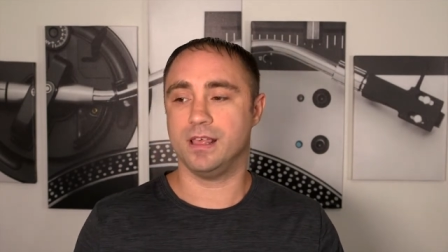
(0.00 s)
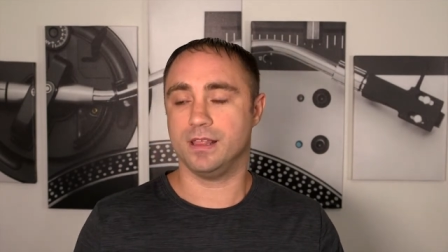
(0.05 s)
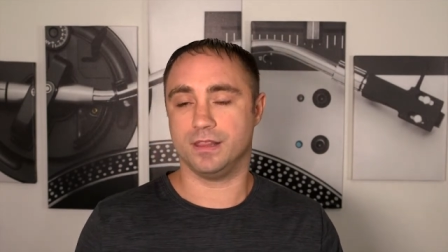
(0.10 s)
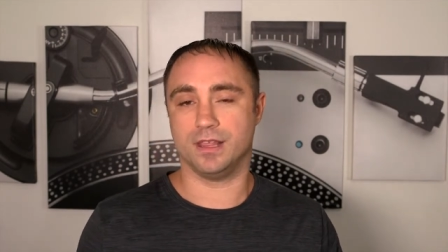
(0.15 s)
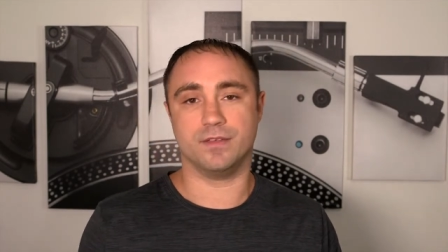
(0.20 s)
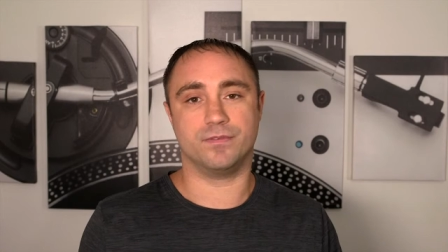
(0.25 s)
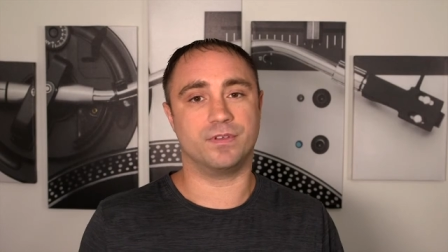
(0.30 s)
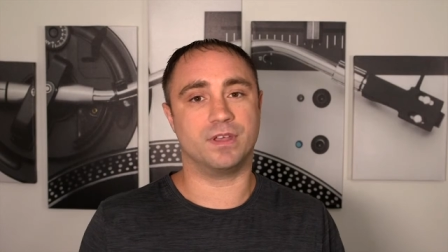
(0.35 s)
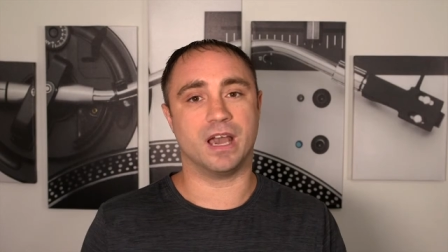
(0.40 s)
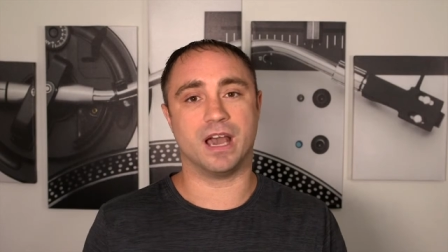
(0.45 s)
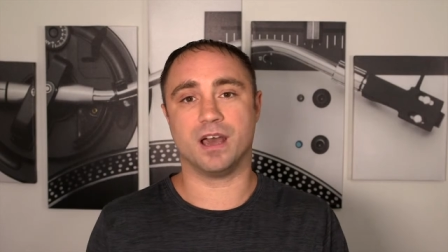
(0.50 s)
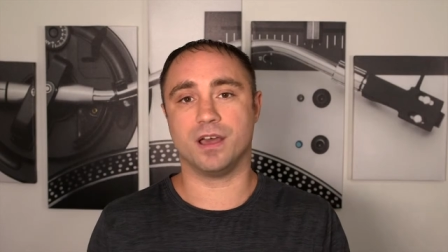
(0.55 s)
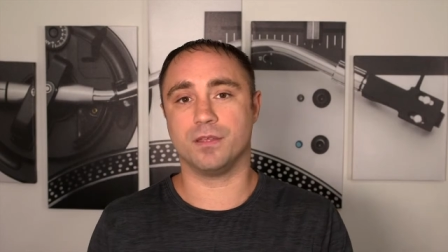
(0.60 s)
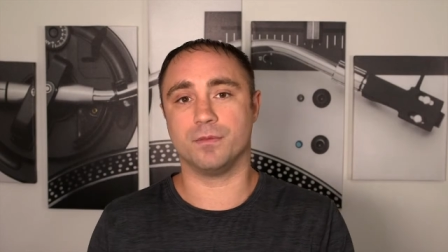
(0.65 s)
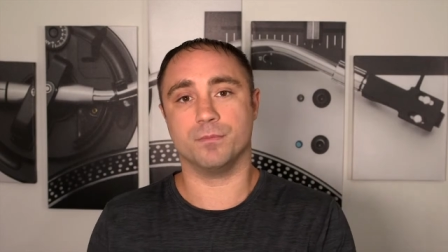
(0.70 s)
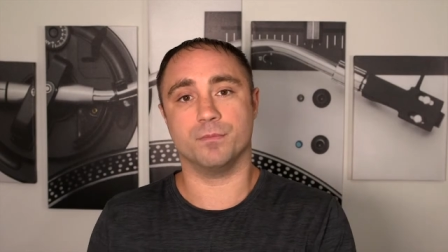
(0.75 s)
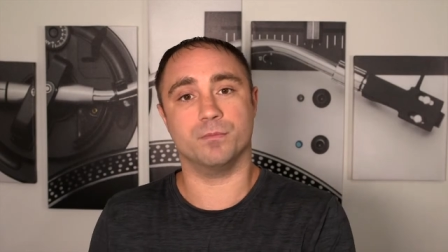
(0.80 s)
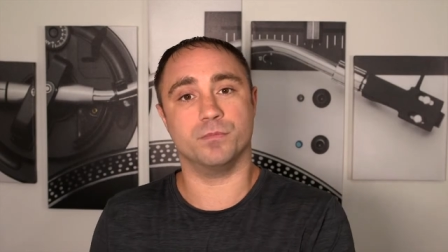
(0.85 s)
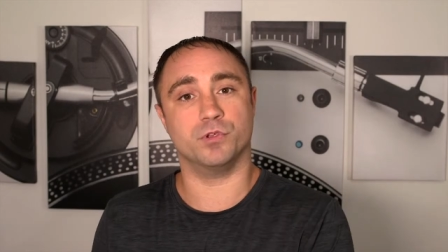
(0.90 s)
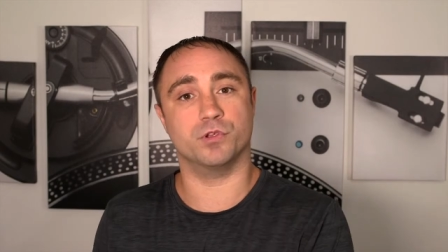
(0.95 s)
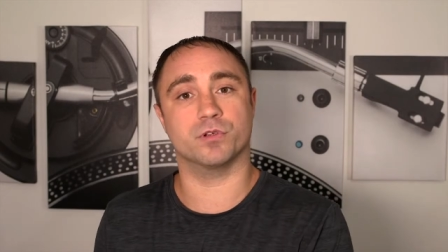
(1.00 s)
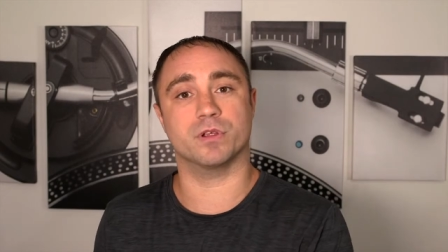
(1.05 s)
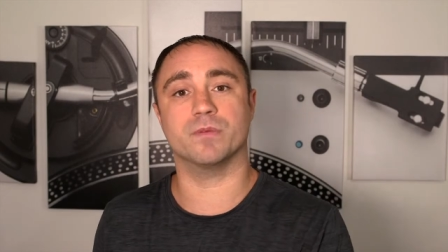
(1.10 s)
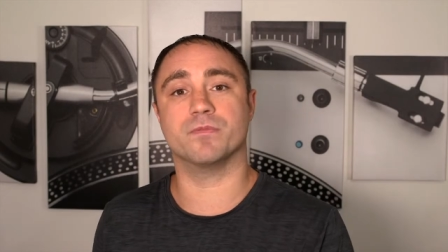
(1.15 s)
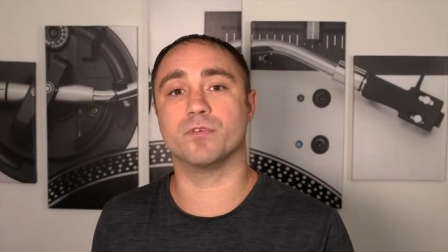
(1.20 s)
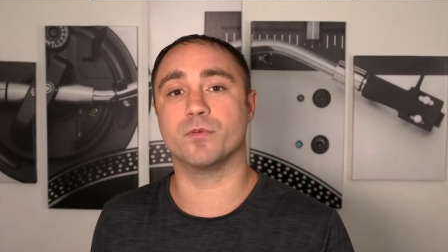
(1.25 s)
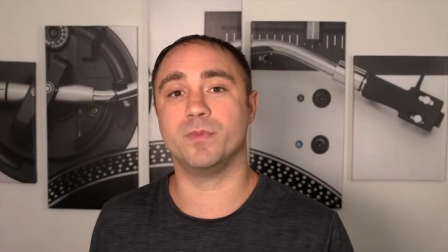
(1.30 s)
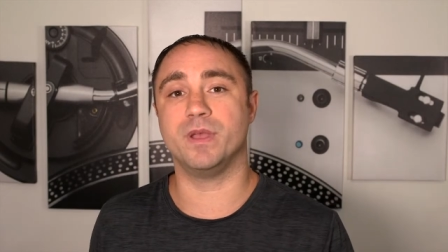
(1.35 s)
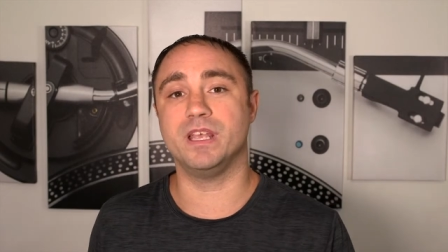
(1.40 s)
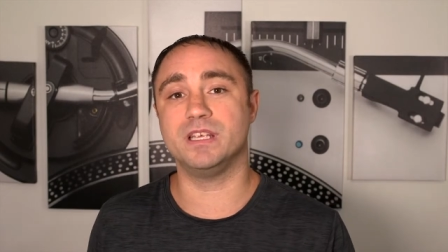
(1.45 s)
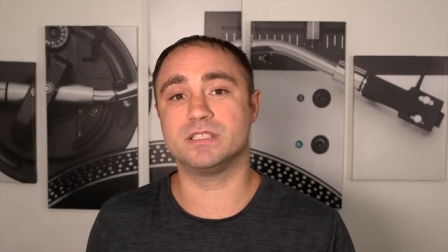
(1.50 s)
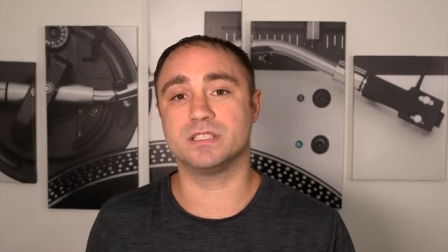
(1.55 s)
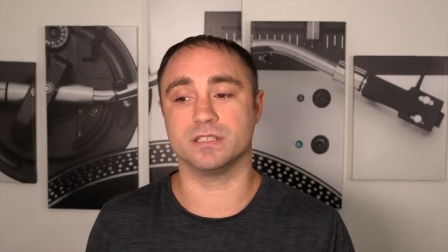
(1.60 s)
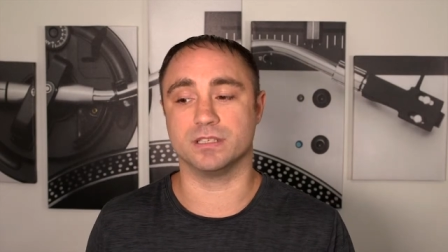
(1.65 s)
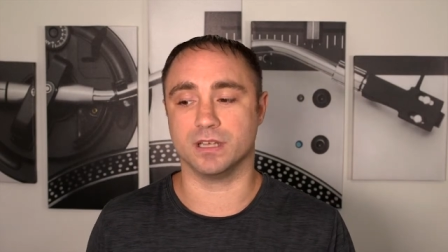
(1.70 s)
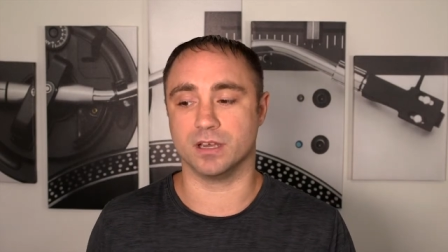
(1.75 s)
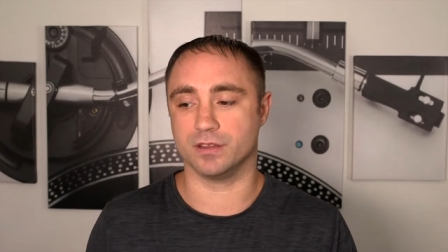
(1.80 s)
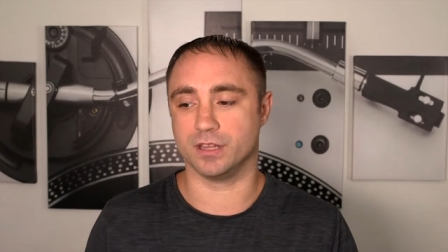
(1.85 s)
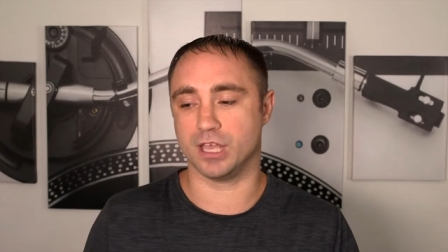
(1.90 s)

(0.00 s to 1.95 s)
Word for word: they've got your information now.